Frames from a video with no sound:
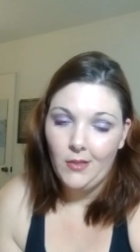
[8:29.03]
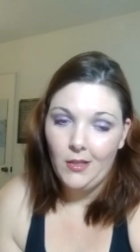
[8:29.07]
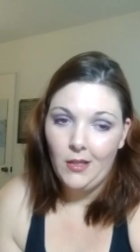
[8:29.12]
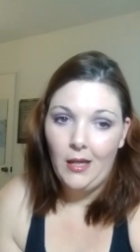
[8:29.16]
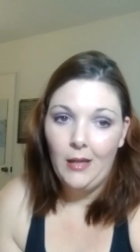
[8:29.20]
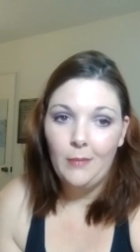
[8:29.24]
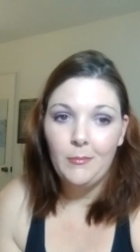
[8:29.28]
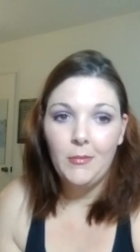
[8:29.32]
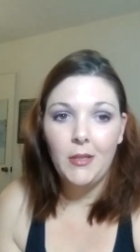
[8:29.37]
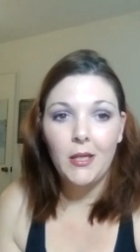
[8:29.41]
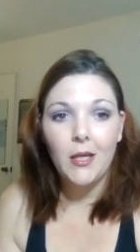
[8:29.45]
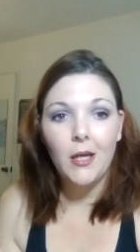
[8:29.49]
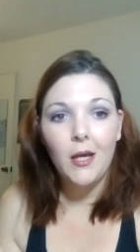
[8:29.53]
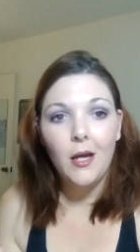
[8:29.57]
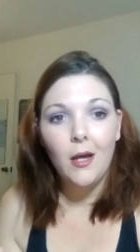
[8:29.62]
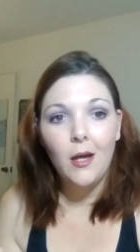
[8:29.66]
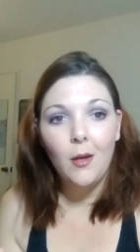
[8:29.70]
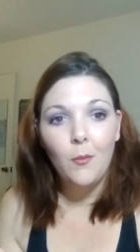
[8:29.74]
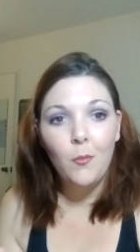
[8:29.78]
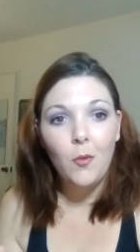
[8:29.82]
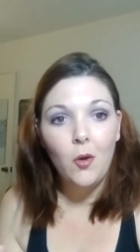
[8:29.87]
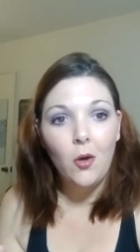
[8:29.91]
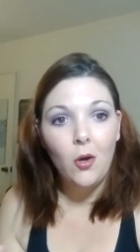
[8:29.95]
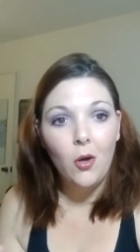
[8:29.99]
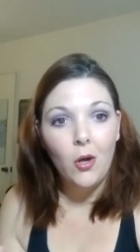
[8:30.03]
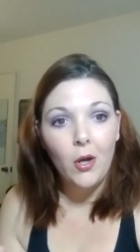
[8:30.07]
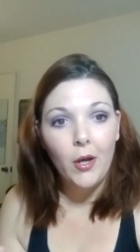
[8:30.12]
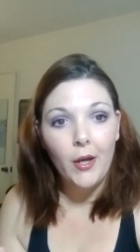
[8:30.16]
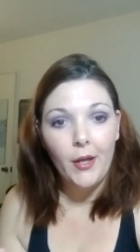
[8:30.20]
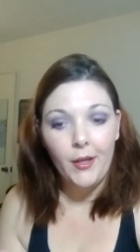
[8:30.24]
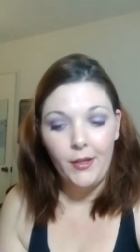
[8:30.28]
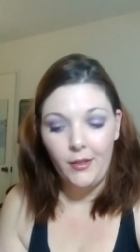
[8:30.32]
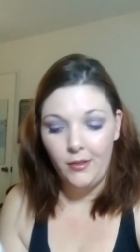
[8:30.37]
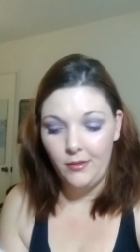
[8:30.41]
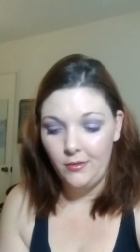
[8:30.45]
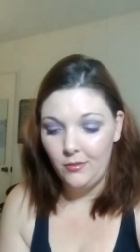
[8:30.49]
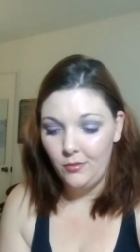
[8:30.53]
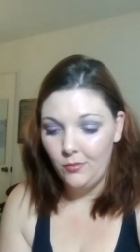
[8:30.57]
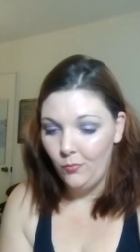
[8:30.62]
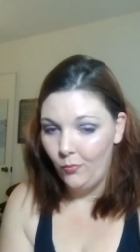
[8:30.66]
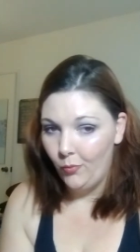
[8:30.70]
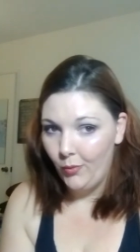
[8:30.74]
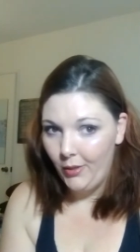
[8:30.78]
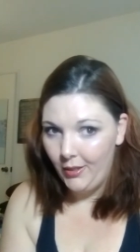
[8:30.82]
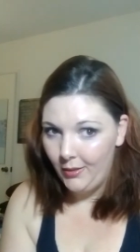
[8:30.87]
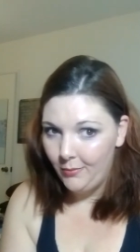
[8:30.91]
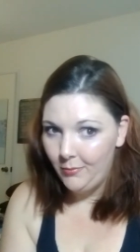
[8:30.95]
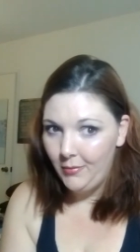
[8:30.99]
I mean, come on.
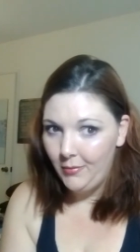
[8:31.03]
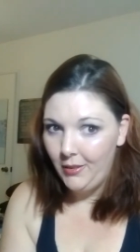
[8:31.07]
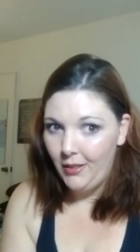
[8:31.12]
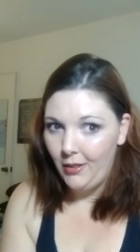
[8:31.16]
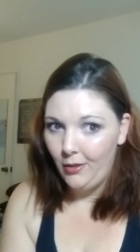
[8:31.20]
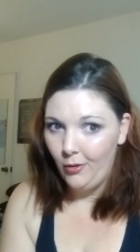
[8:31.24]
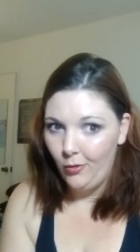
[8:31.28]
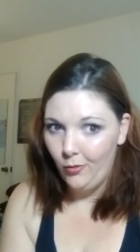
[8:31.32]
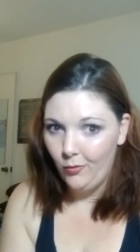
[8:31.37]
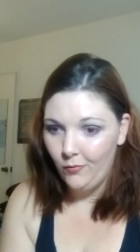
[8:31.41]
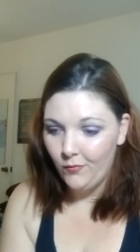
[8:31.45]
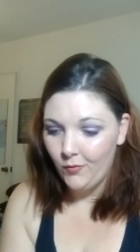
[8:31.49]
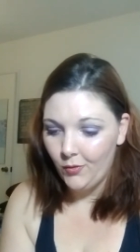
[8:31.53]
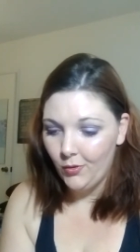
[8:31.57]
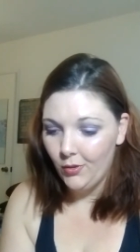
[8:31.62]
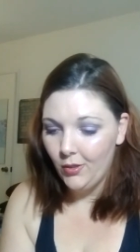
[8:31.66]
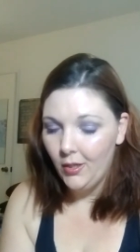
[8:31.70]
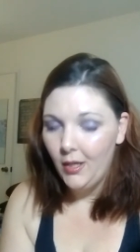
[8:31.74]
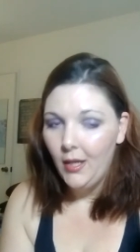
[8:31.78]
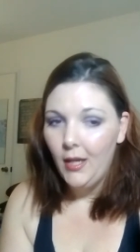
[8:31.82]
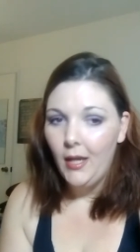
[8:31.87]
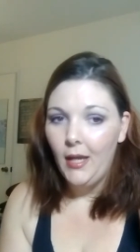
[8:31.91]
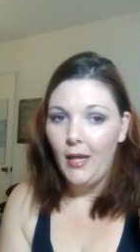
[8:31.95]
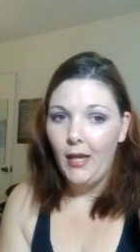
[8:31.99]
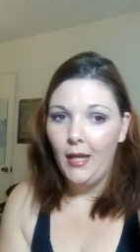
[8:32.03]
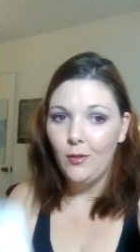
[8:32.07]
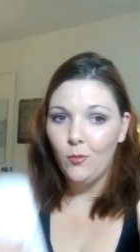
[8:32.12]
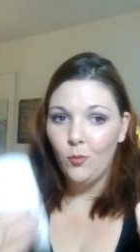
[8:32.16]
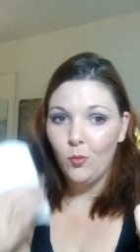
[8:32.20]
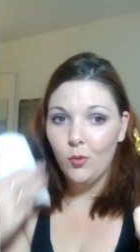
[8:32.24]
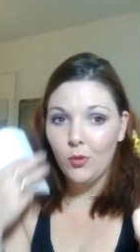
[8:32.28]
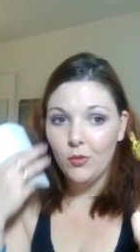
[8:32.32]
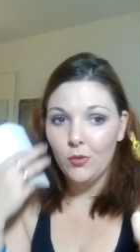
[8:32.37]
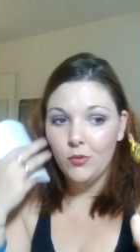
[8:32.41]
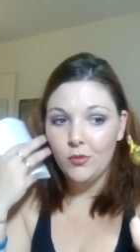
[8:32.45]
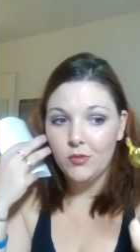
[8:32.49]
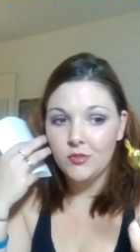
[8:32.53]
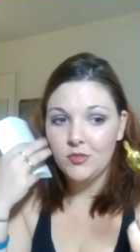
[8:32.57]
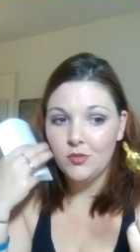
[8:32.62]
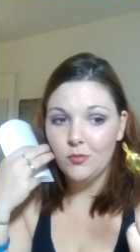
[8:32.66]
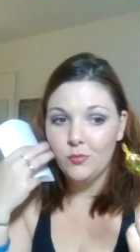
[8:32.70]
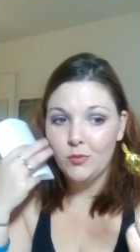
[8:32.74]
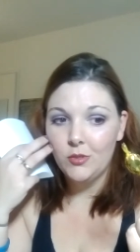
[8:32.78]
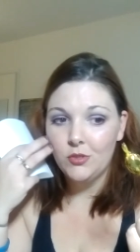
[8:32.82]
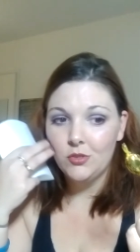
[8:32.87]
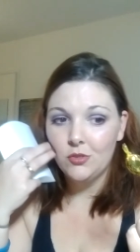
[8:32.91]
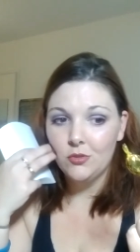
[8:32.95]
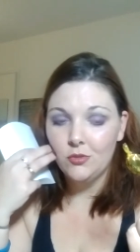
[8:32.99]
Win me over. And Werther's
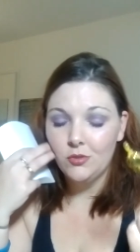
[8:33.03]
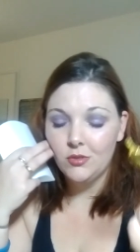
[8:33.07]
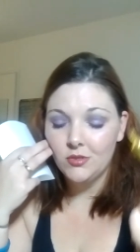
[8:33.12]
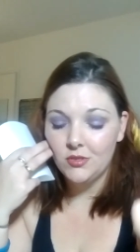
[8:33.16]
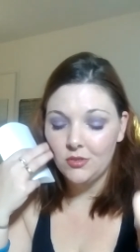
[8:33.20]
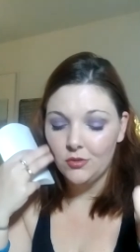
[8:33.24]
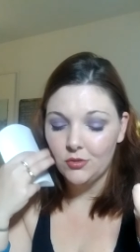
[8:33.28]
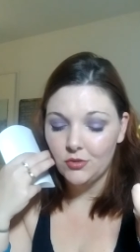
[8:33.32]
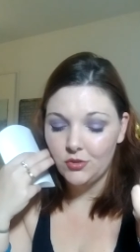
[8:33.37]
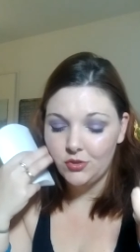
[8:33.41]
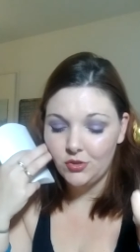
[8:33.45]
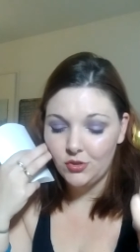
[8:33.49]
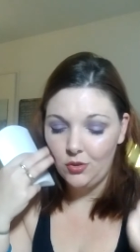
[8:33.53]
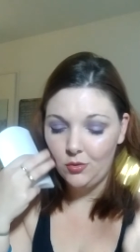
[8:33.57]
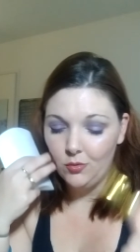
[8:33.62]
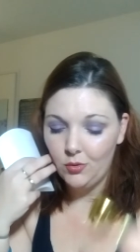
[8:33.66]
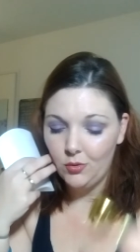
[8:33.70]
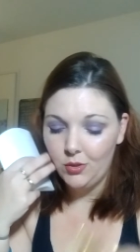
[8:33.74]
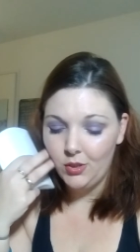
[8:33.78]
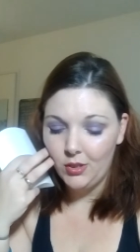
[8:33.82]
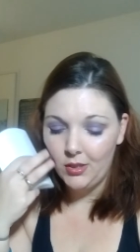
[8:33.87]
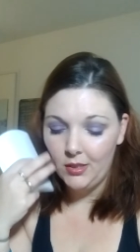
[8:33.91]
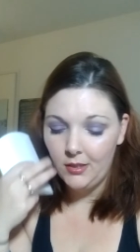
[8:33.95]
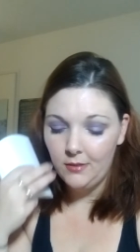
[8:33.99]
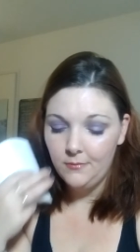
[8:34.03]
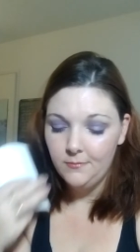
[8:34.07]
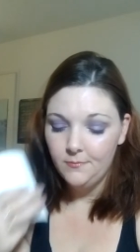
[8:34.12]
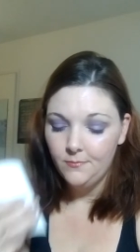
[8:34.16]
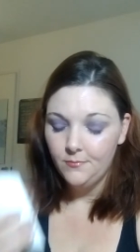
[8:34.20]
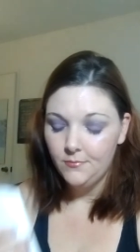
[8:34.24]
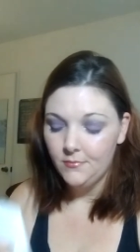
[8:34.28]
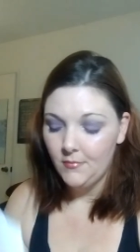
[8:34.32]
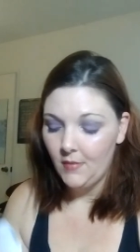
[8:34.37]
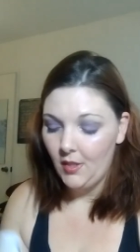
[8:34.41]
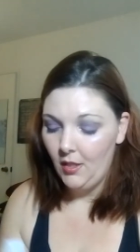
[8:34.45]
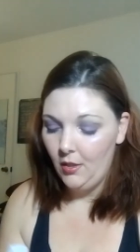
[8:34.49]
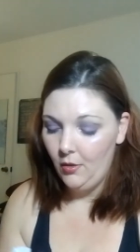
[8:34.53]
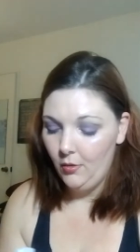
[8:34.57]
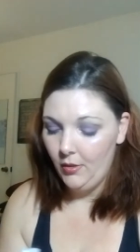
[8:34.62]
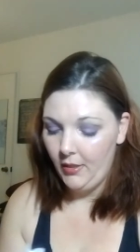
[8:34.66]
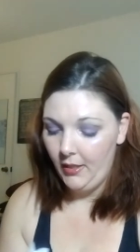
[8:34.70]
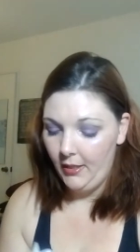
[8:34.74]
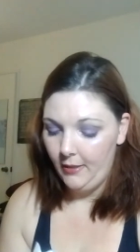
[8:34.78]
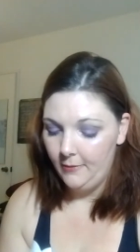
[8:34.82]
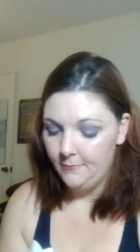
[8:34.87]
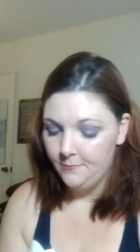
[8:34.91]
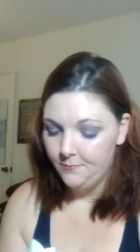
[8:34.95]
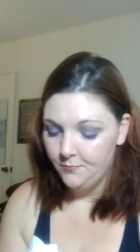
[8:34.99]
Originals are so good.
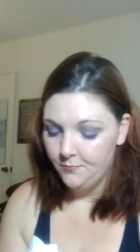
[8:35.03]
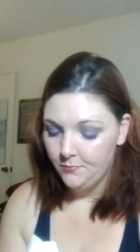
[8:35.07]
Okay.